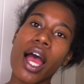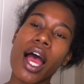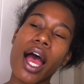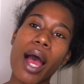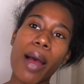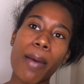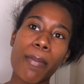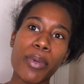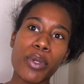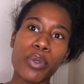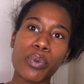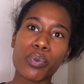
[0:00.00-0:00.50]

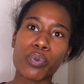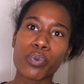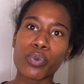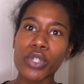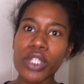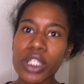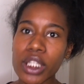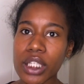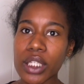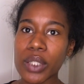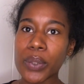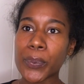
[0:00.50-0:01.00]
I've been
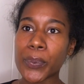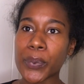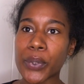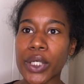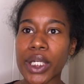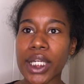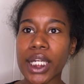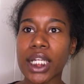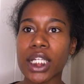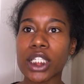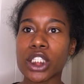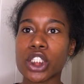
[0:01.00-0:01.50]
really
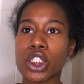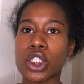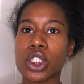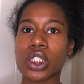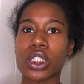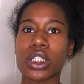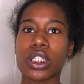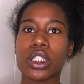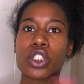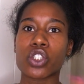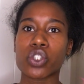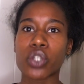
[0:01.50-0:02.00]
wanting
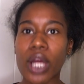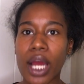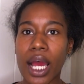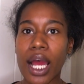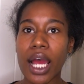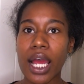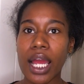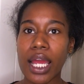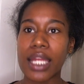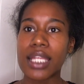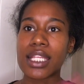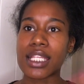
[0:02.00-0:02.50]
to
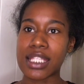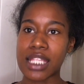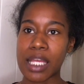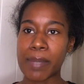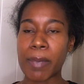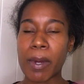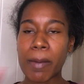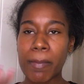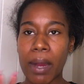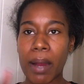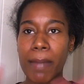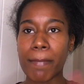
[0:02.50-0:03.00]
try and step
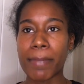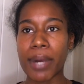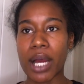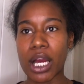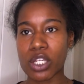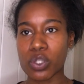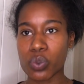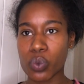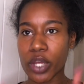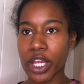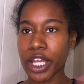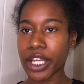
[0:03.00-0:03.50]
out my
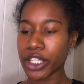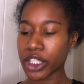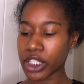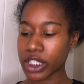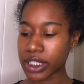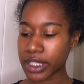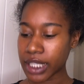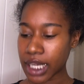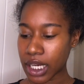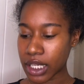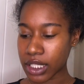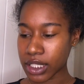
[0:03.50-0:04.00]
box with
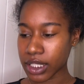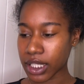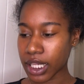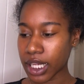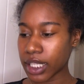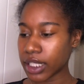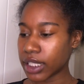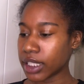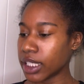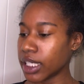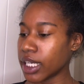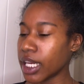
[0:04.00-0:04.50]
hairstyles
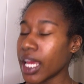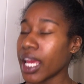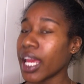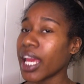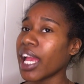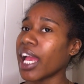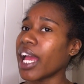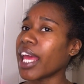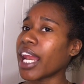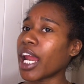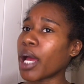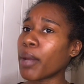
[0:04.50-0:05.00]
lately,
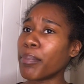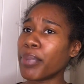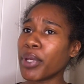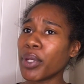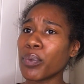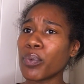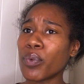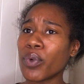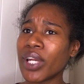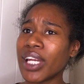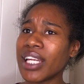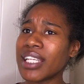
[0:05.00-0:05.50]
and I've
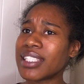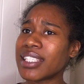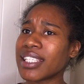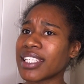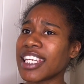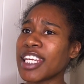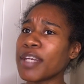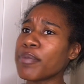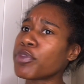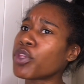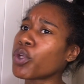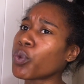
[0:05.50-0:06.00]
been wanting to
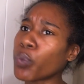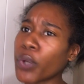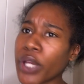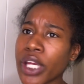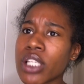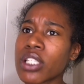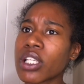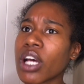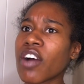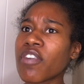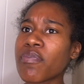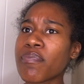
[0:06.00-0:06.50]
keep the
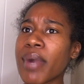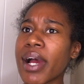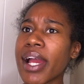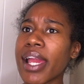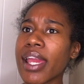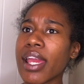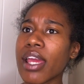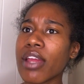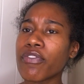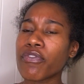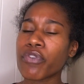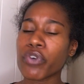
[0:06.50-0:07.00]
wigs off my
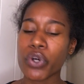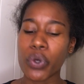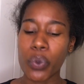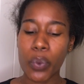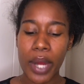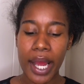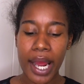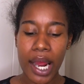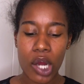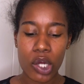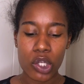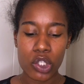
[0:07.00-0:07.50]
head for a
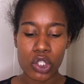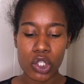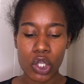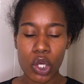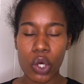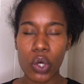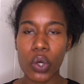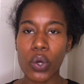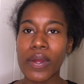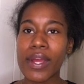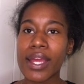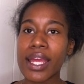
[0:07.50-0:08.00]
while,
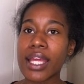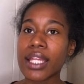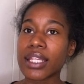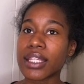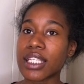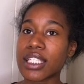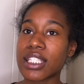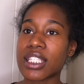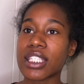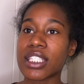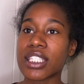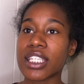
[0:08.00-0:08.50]
so
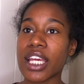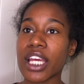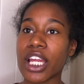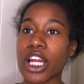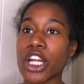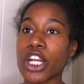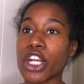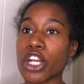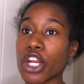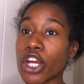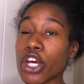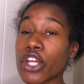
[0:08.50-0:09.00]
this is
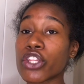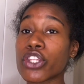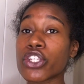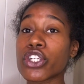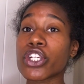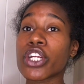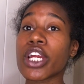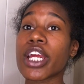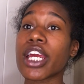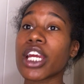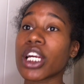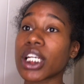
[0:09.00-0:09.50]
yet
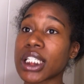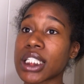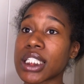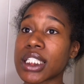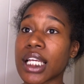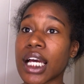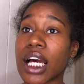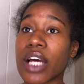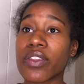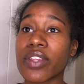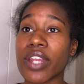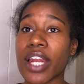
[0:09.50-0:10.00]
another
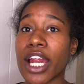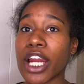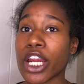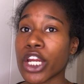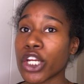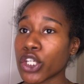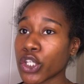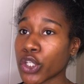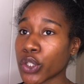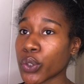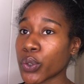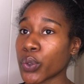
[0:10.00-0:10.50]
hairstyle that I
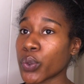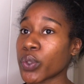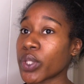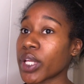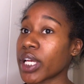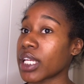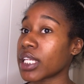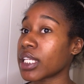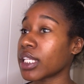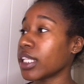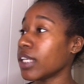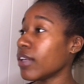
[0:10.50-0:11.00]
can do
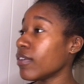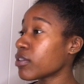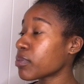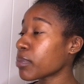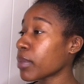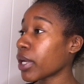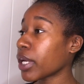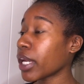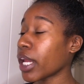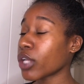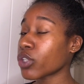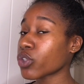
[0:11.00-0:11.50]
that leaves
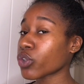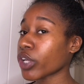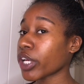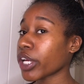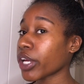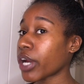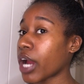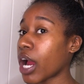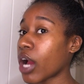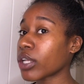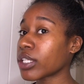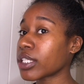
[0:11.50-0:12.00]
my natural
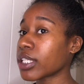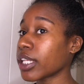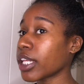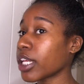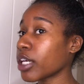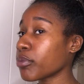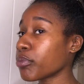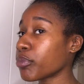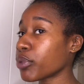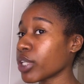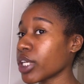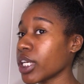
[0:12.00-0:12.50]
hair out to let
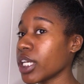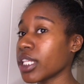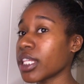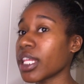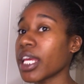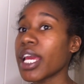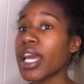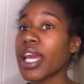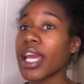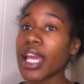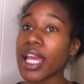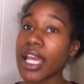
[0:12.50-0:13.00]
it breathe,
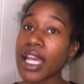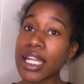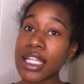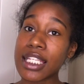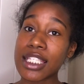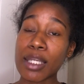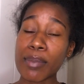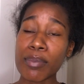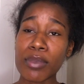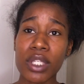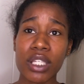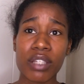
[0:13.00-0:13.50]
and
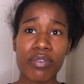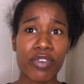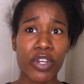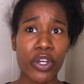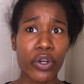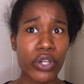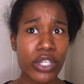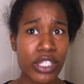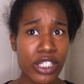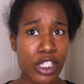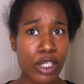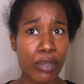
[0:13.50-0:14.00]
something
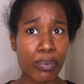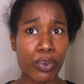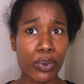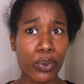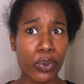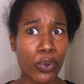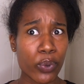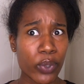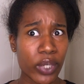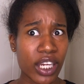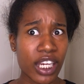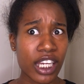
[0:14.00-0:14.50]
very simple,
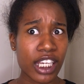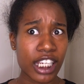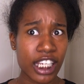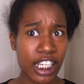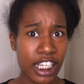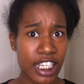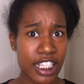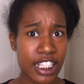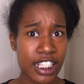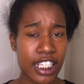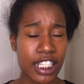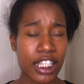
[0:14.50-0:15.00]
quick, and
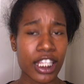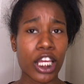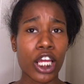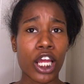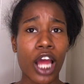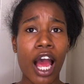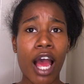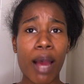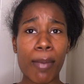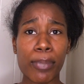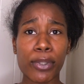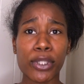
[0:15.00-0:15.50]
easy
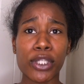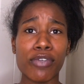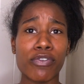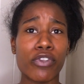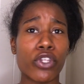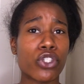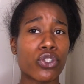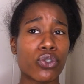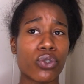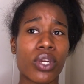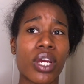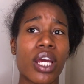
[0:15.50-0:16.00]
that I believe
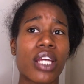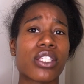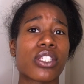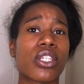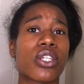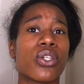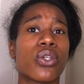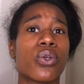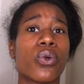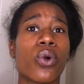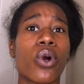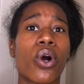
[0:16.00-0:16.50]
that you guys
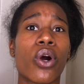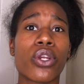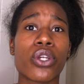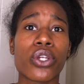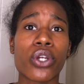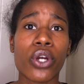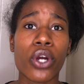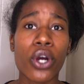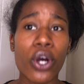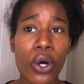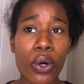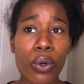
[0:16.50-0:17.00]
can do on
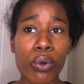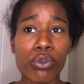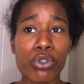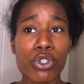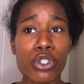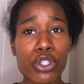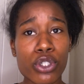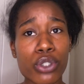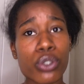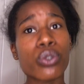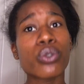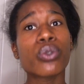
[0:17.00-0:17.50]
your own
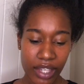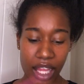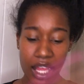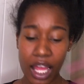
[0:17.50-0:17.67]
too.